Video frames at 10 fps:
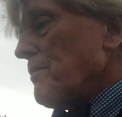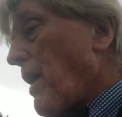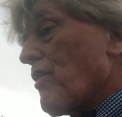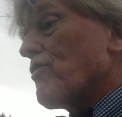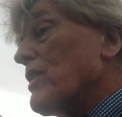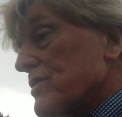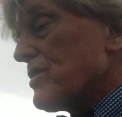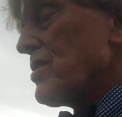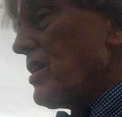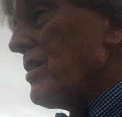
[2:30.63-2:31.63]

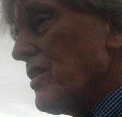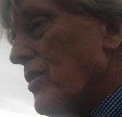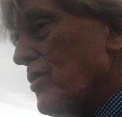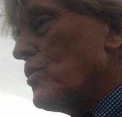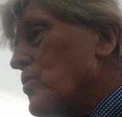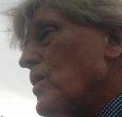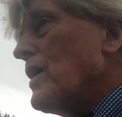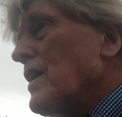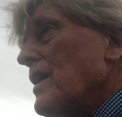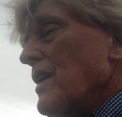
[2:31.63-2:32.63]
parents, who,
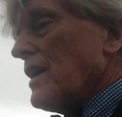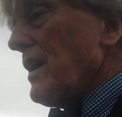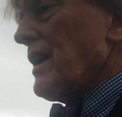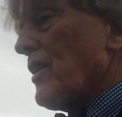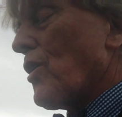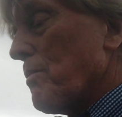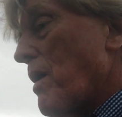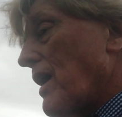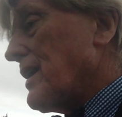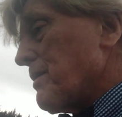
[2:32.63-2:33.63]
in her
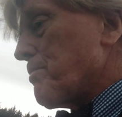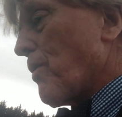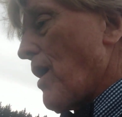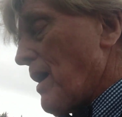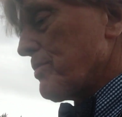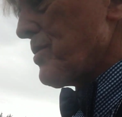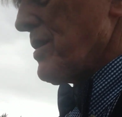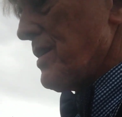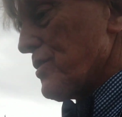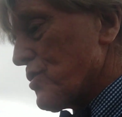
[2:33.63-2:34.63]
mind, and perhaps
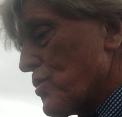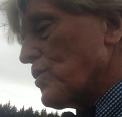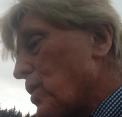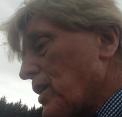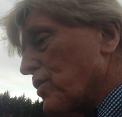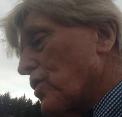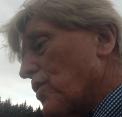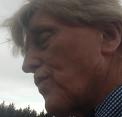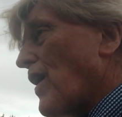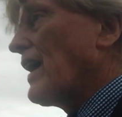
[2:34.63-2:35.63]
is true, I don't know
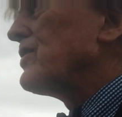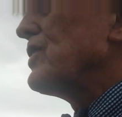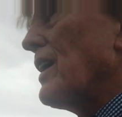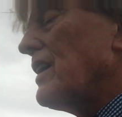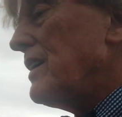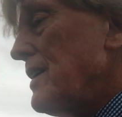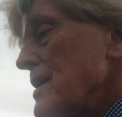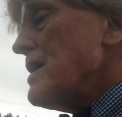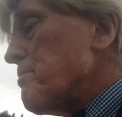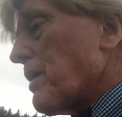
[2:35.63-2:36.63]
the facts yet,
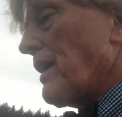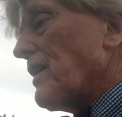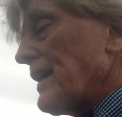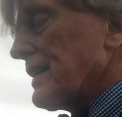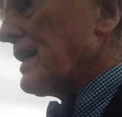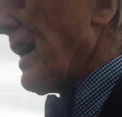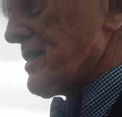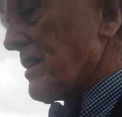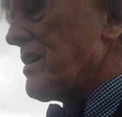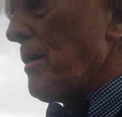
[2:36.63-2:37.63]
but I like it
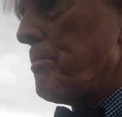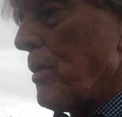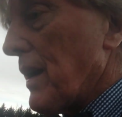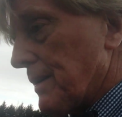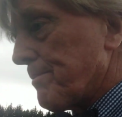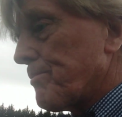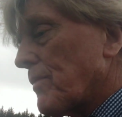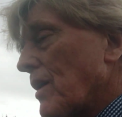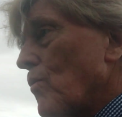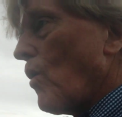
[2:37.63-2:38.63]
as a template.
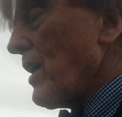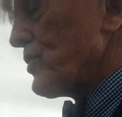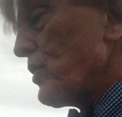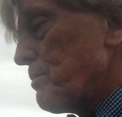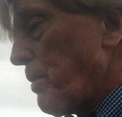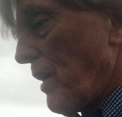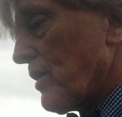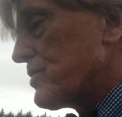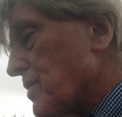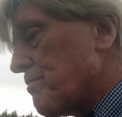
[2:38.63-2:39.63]
Why should
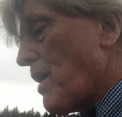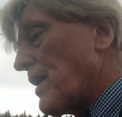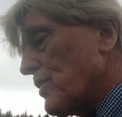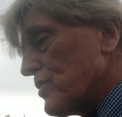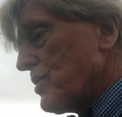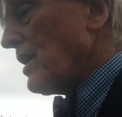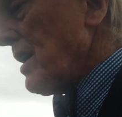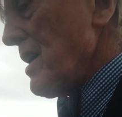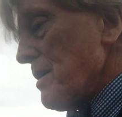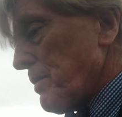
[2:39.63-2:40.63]
parents of minors
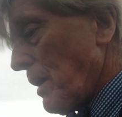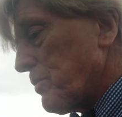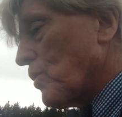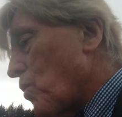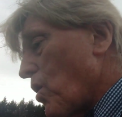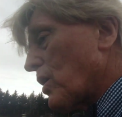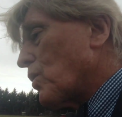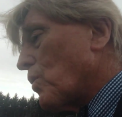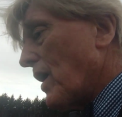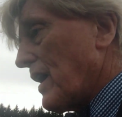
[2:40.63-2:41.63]
be able to walk
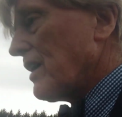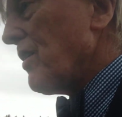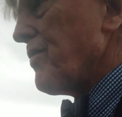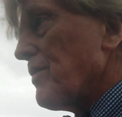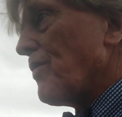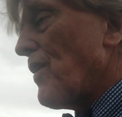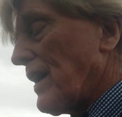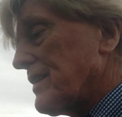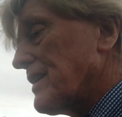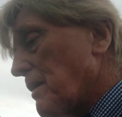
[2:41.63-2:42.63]
away from the
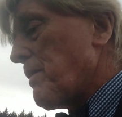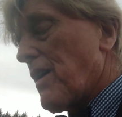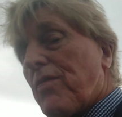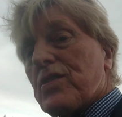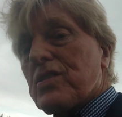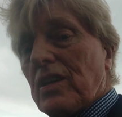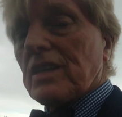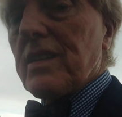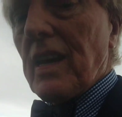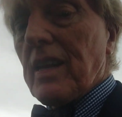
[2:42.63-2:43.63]
fact that they may have
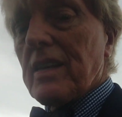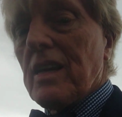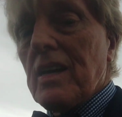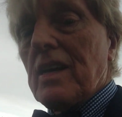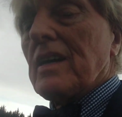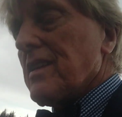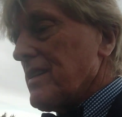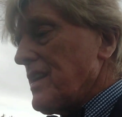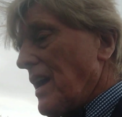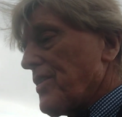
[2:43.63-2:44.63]
facilitated the
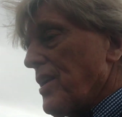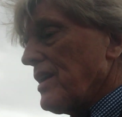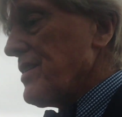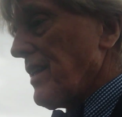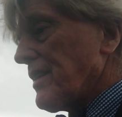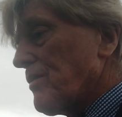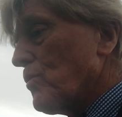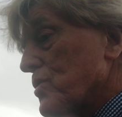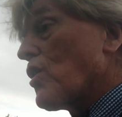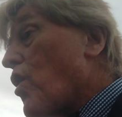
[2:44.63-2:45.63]
death that
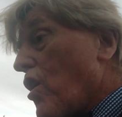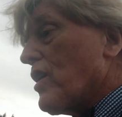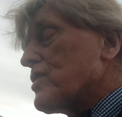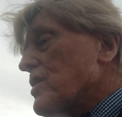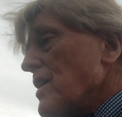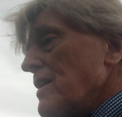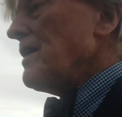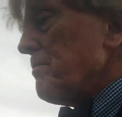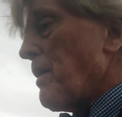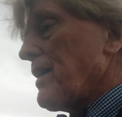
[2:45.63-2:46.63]
was caused
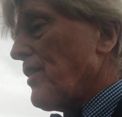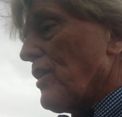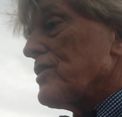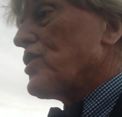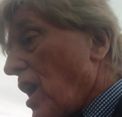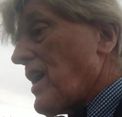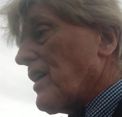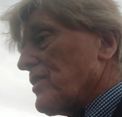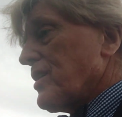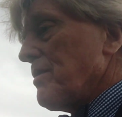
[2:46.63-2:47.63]
by their
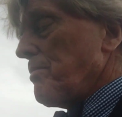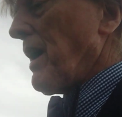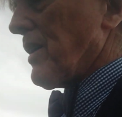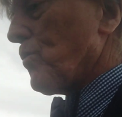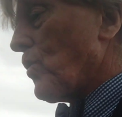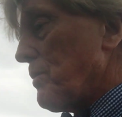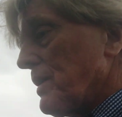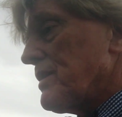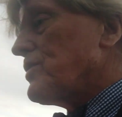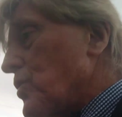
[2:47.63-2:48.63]
child, man,
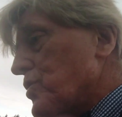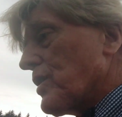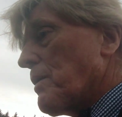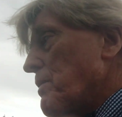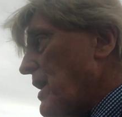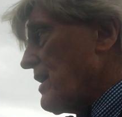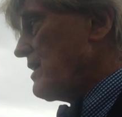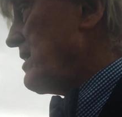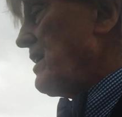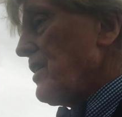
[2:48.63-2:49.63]
woman, usually a
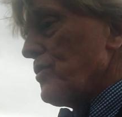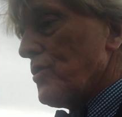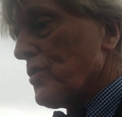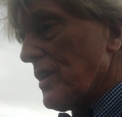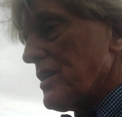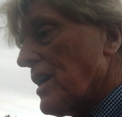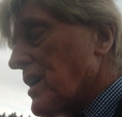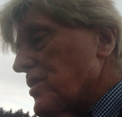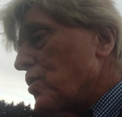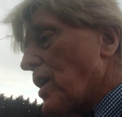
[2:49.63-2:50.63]
man, usually
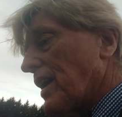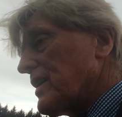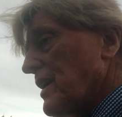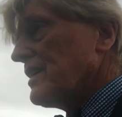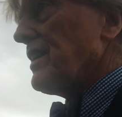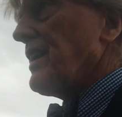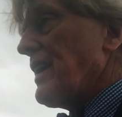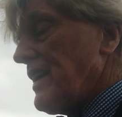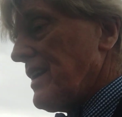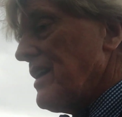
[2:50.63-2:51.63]
young, who got a gun that
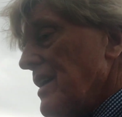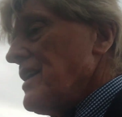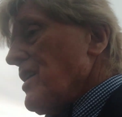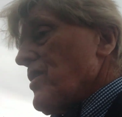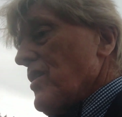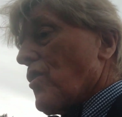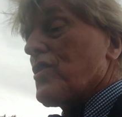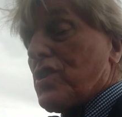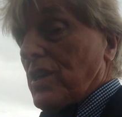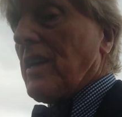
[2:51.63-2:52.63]
he or
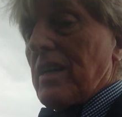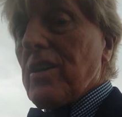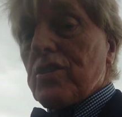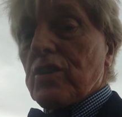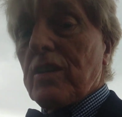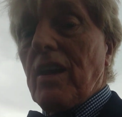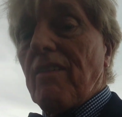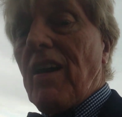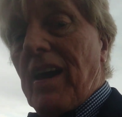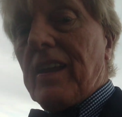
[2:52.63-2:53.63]
she shouldn't
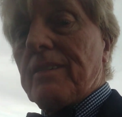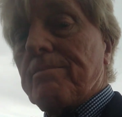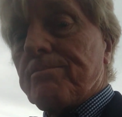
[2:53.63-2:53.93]
have had.